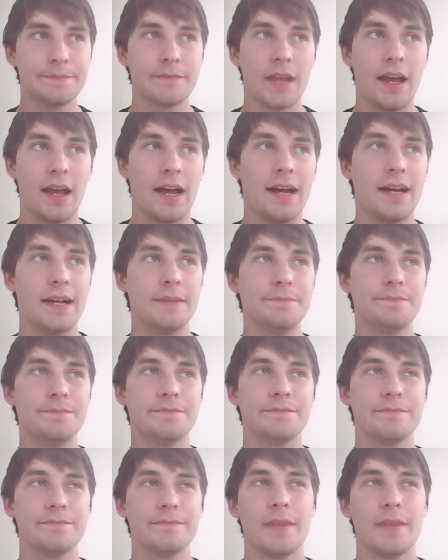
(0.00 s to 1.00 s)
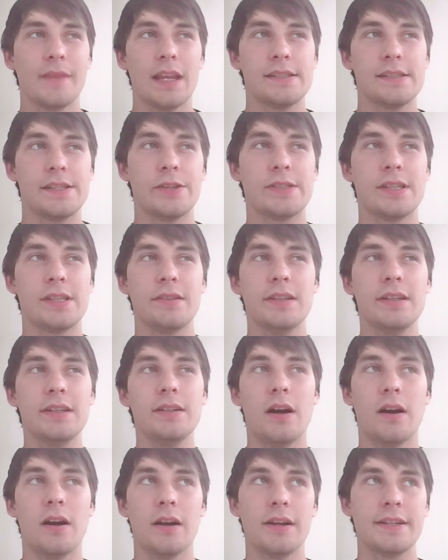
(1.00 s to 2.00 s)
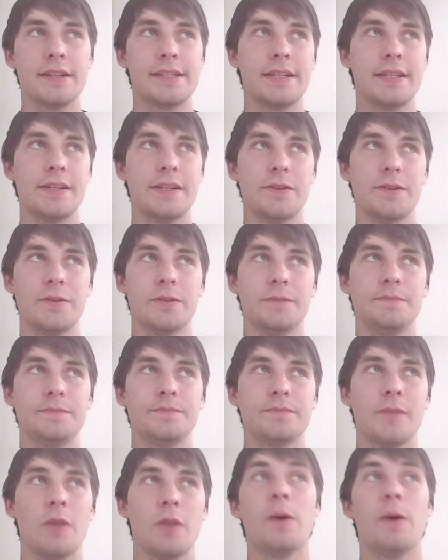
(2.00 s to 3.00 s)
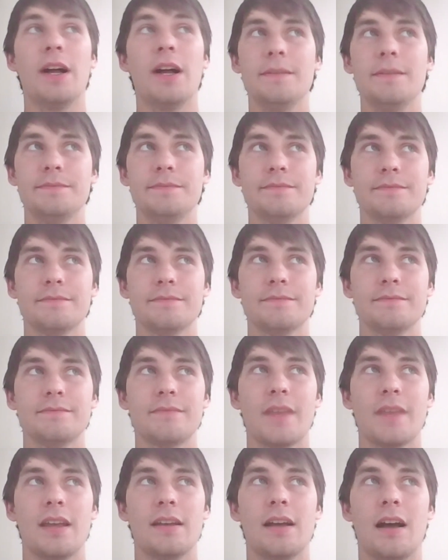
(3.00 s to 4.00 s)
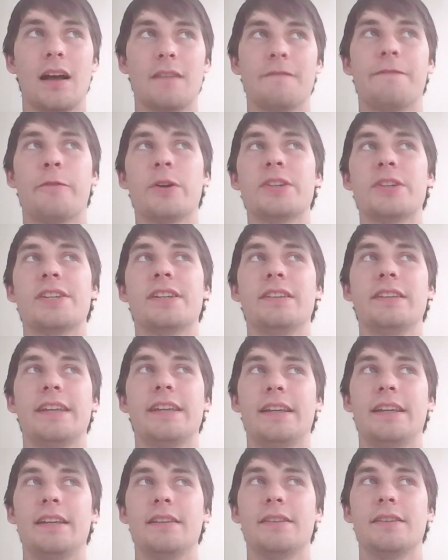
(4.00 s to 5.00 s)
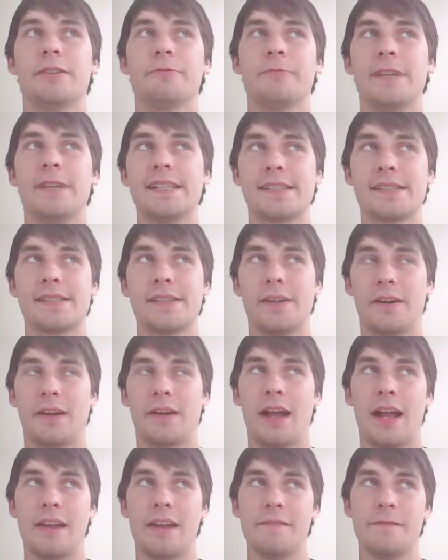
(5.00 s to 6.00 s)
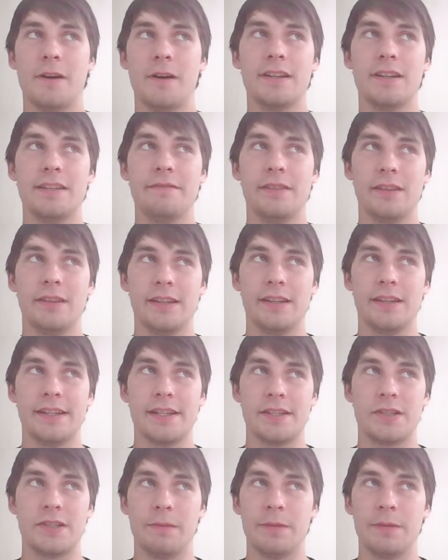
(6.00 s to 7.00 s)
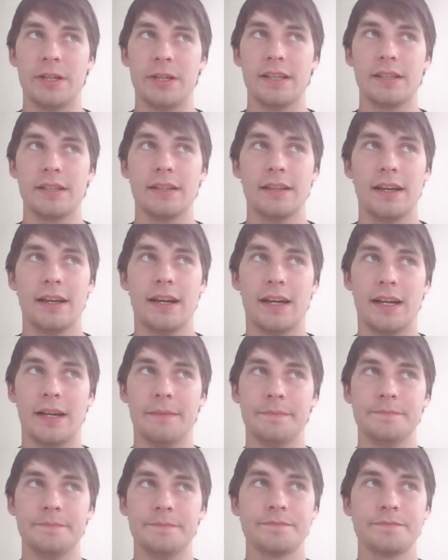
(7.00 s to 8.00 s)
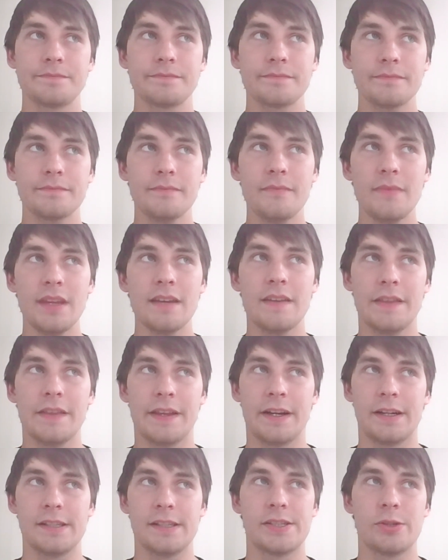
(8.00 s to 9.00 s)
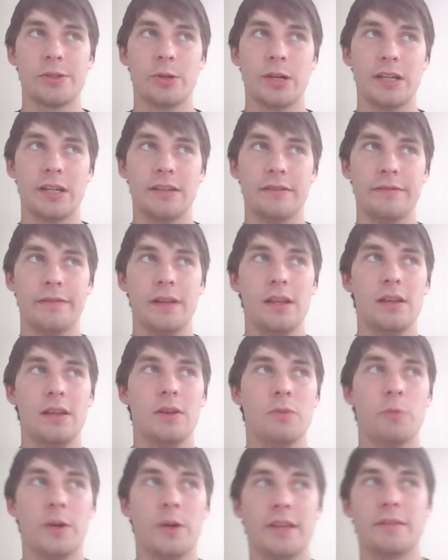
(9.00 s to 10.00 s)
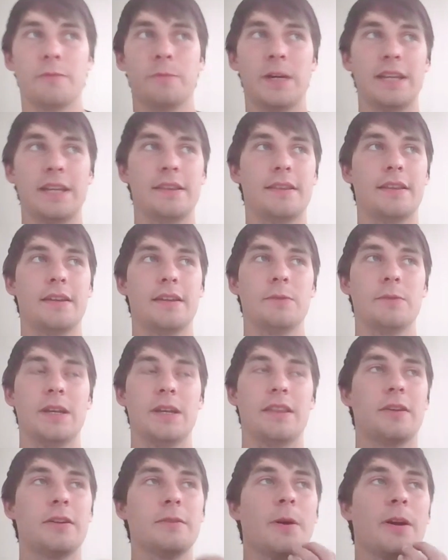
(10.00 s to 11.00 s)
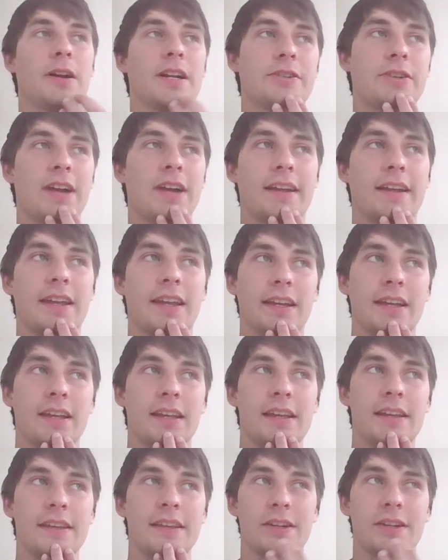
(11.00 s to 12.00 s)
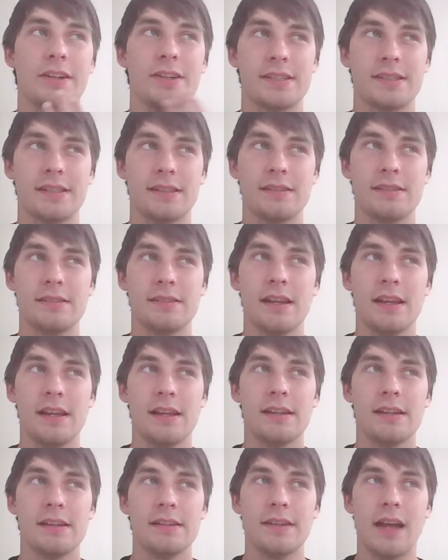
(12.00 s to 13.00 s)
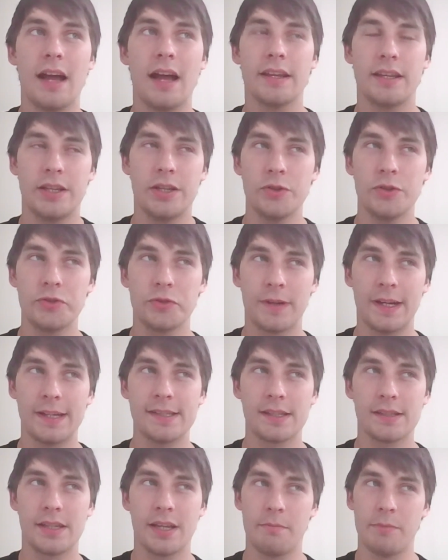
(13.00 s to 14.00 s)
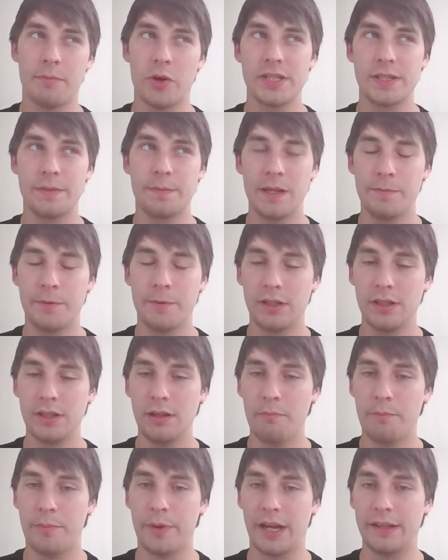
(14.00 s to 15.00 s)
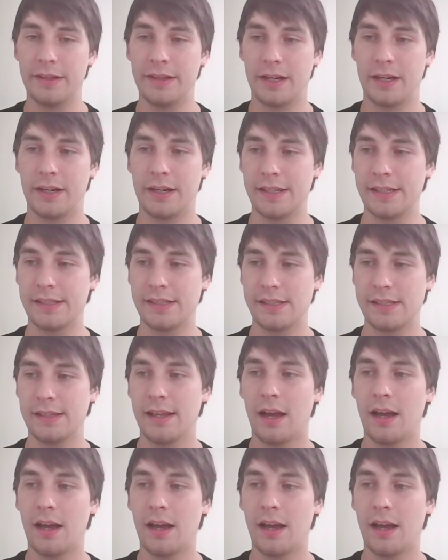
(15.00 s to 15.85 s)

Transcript: Um, so it's a little hard to well. Unfortunately, the risks are kind of unevenly distributed. Um, there's sort of with with the, uh, with third party tracking, there's not a huge risk to most people, but there is